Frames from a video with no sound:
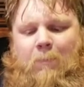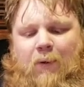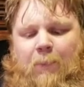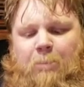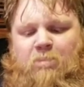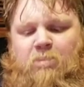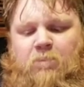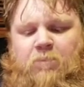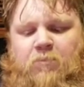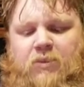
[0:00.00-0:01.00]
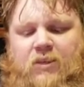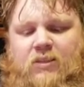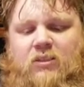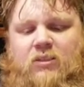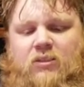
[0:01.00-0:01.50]
But
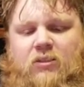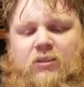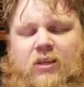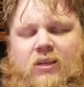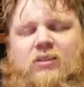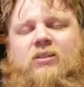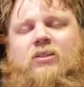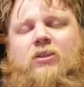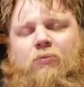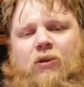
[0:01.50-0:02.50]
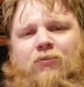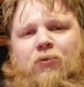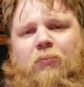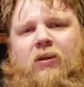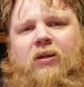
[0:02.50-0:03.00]
this is a 3
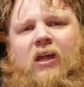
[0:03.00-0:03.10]
for me.